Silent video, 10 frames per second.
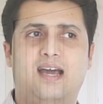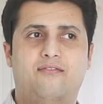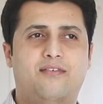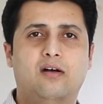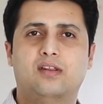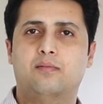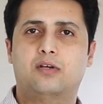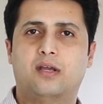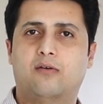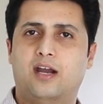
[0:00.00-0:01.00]
have found them
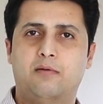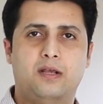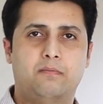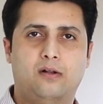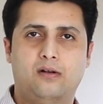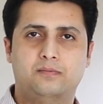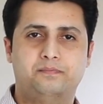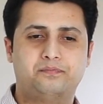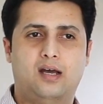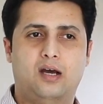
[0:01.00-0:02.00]
to be great people,
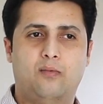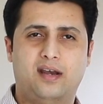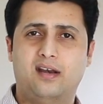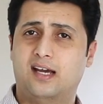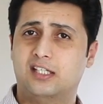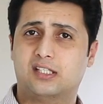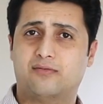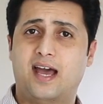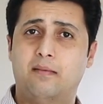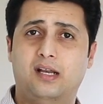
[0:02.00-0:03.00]
very nice
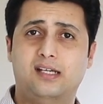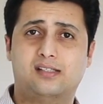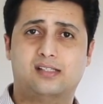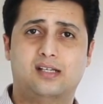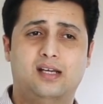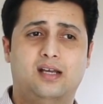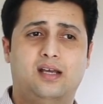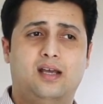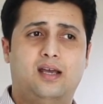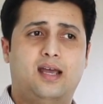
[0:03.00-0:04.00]
families.
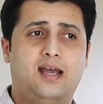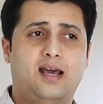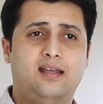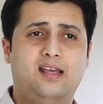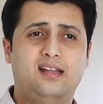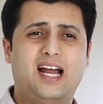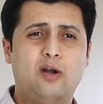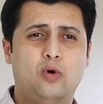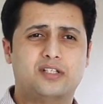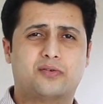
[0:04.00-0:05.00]
And I think
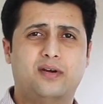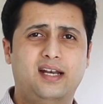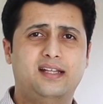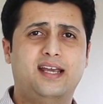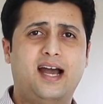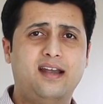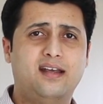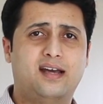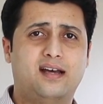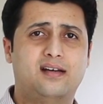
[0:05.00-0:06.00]
that was really the
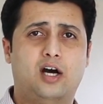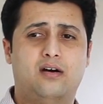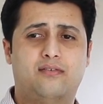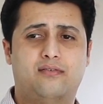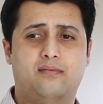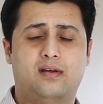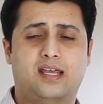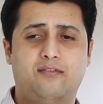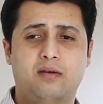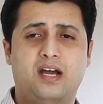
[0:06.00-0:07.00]
idea of
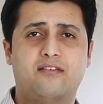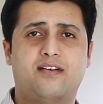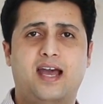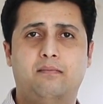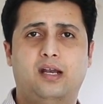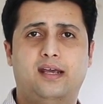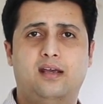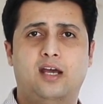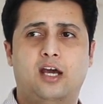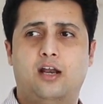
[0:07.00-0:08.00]
giving my family
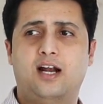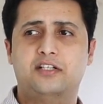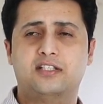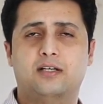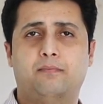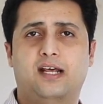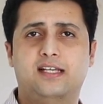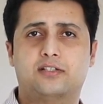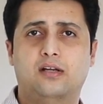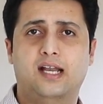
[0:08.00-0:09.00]
not just a
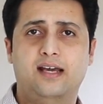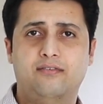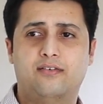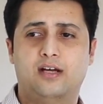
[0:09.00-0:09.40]
place to live,